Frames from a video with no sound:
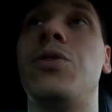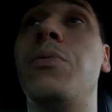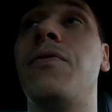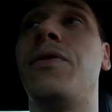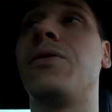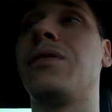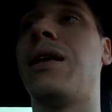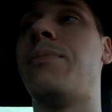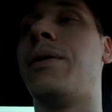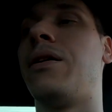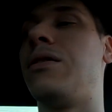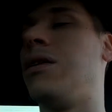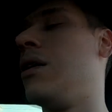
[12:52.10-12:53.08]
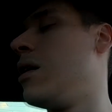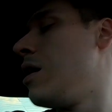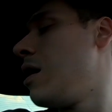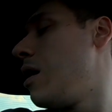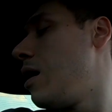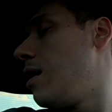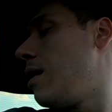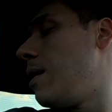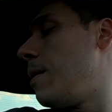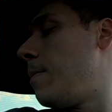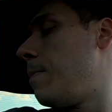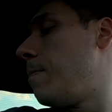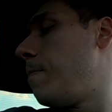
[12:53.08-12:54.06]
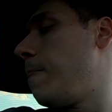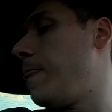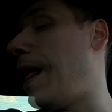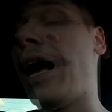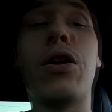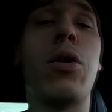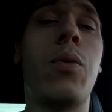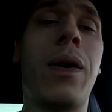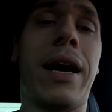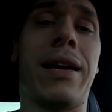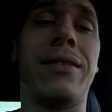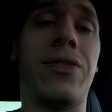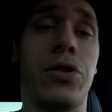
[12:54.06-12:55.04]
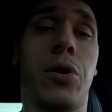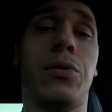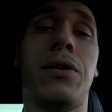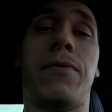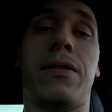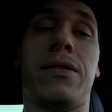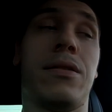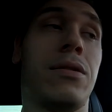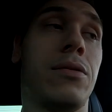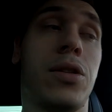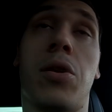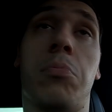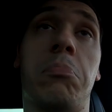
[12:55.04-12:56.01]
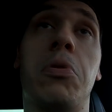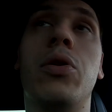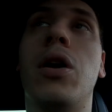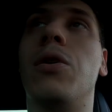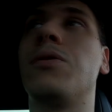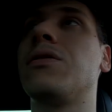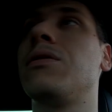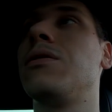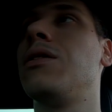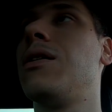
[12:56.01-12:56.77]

to me feels a lot better. I don't know why. There's no difference. So who knows?